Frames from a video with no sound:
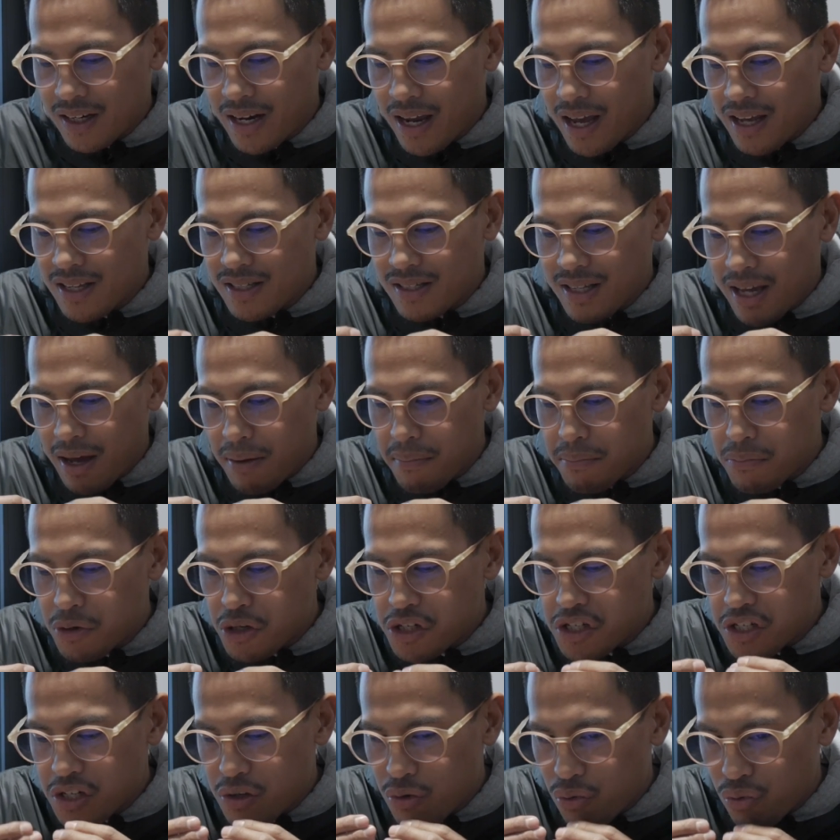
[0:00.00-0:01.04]
kind of has that
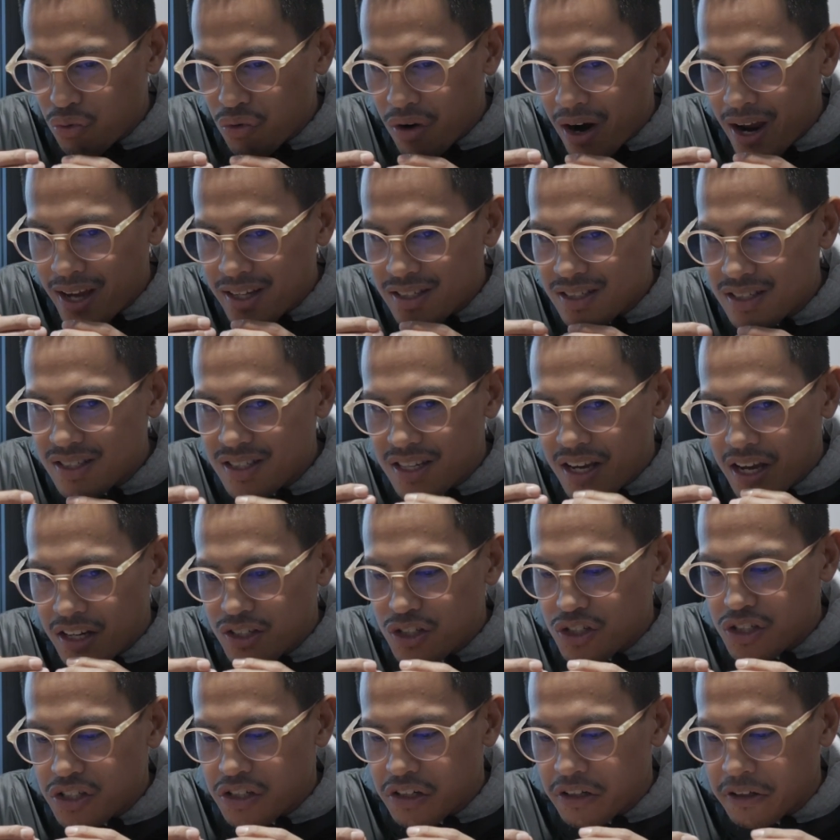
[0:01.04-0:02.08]
mushy rice
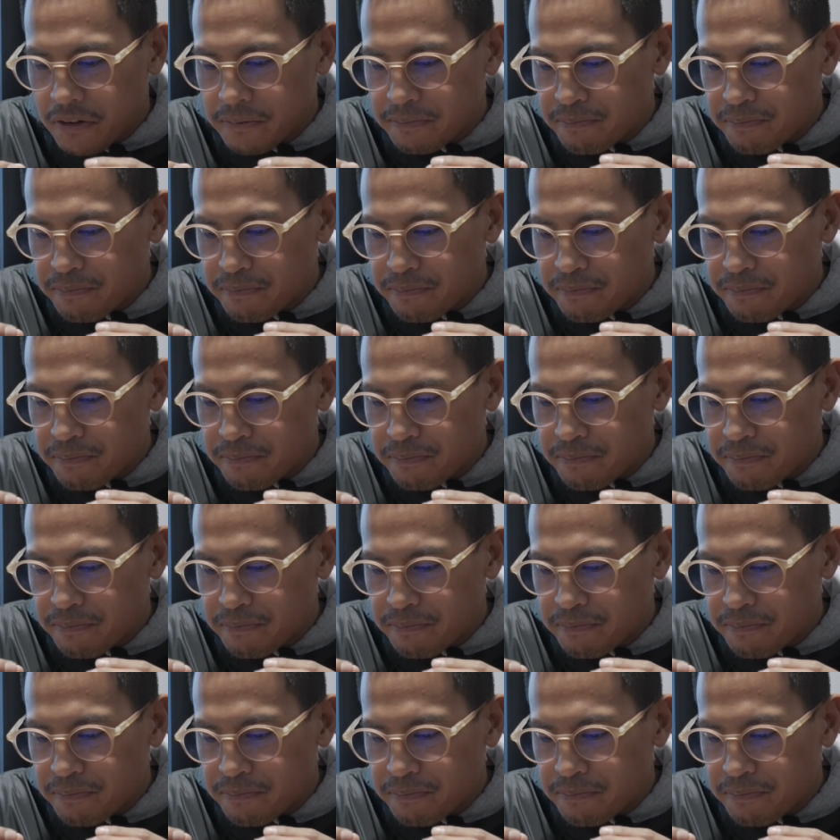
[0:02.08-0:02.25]
texture.